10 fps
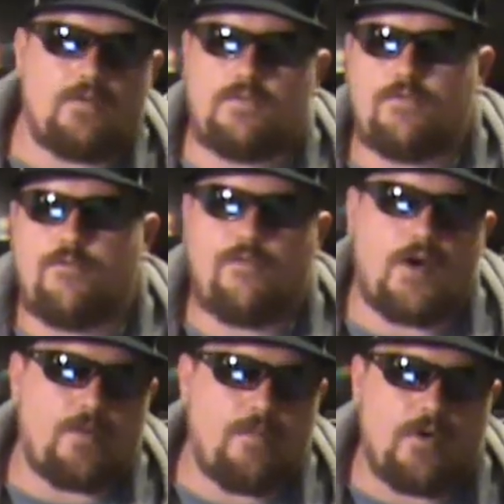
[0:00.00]

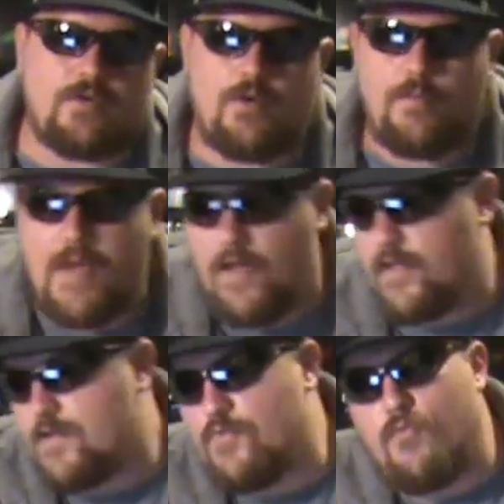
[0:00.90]
Fuck Martin
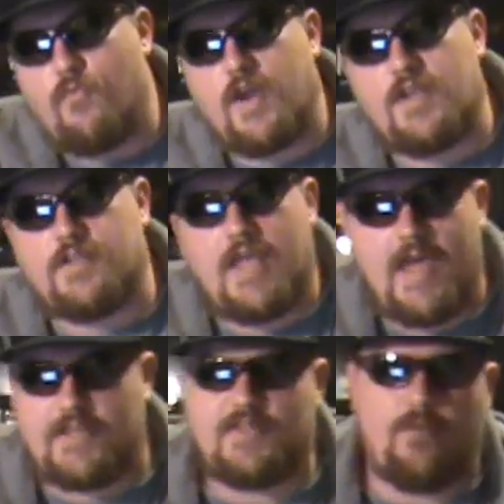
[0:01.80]
O'Malley, you rain
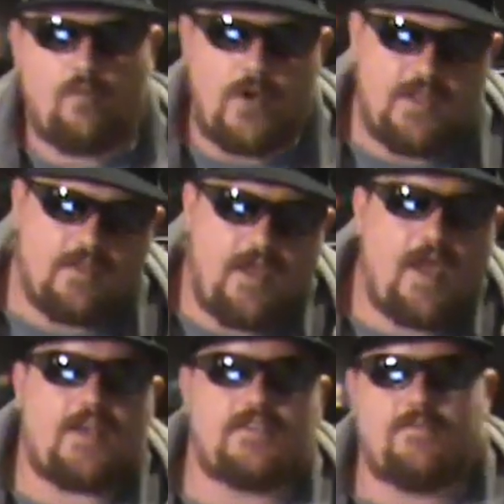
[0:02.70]
Texan, win Texan,